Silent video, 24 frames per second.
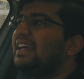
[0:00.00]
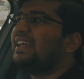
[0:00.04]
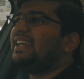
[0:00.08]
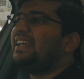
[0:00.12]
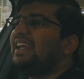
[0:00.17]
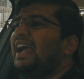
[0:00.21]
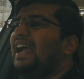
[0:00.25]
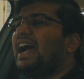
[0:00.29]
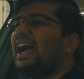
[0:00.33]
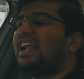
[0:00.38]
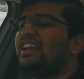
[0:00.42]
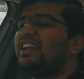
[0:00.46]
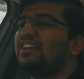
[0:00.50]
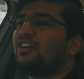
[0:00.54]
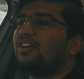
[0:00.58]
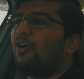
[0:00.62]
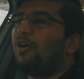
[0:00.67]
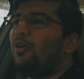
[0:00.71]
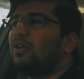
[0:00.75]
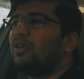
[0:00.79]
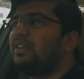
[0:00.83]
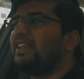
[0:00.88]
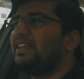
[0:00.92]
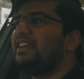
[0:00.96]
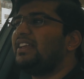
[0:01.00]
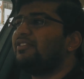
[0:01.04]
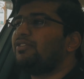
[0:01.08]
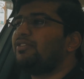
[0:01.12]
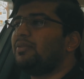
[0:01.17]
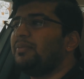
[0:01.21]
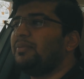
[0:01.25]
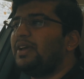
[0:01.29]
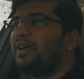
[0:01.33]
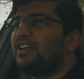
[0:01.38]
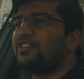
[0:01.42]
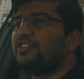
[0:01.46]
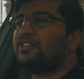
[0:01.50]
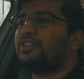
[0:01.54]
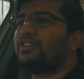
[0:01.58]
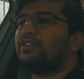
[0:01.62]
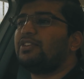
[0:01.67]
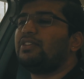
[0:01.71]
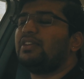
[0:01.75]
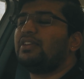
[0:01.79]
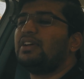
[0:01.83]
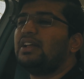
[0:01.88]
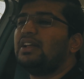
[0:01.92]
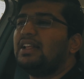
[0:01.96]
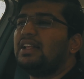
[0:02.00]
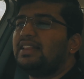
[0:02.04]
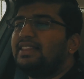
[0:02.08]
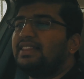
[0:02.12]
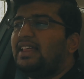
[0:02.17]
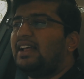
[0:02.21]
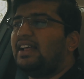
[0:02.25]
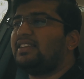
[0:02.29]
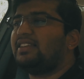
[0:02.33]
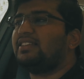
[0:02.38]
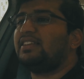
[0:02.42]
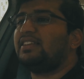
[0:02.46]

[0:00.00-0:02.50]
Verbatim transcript: He had all the information that